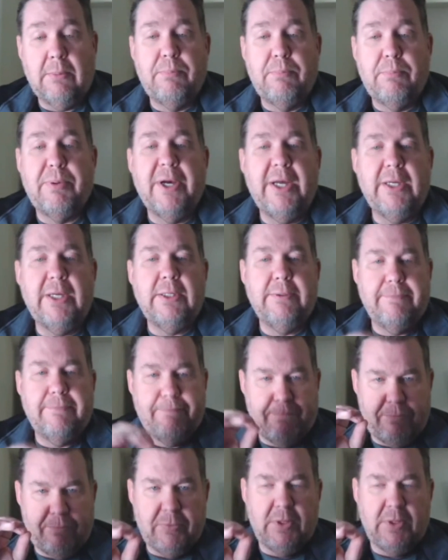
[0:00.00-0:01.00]
But
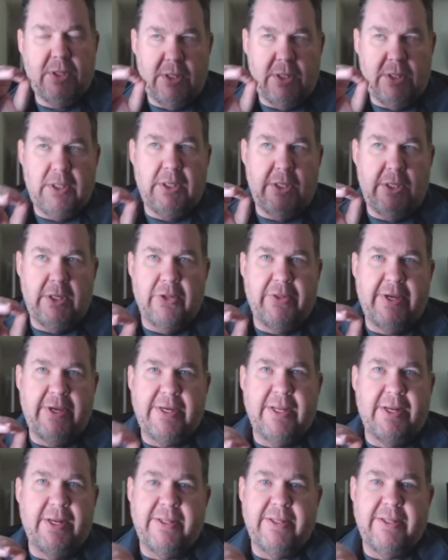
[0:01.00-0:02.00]
they
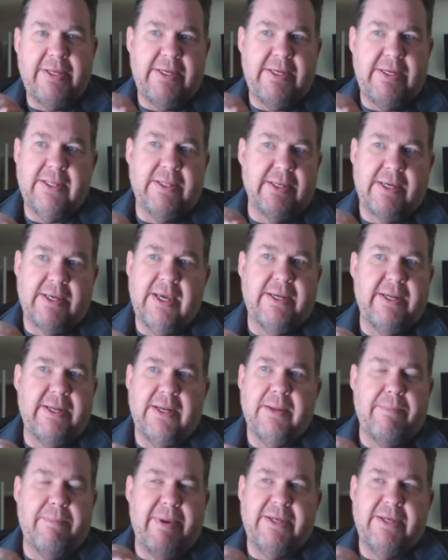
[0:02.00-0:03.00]
did it. The kid did
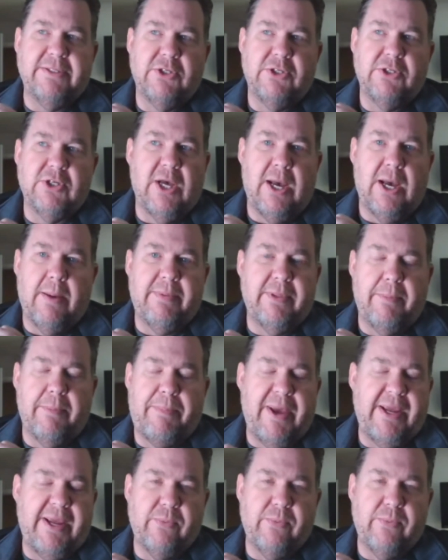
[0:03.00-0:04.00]
an amazing job, and the
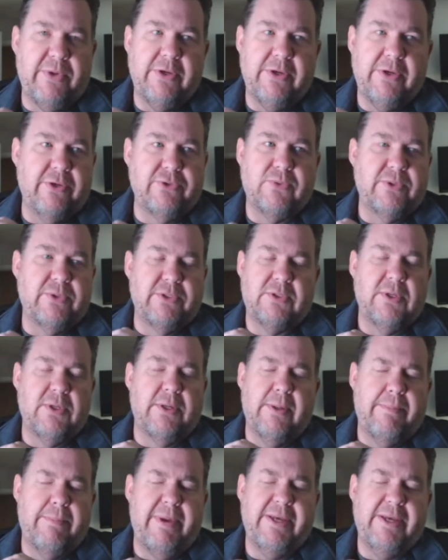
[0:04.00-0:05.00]
paint we used was
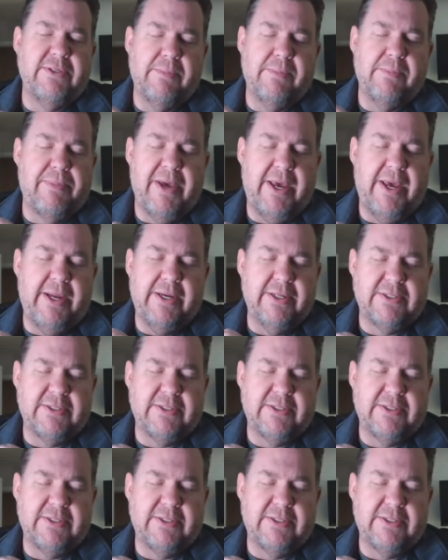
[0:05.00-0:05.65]
an amazing paint.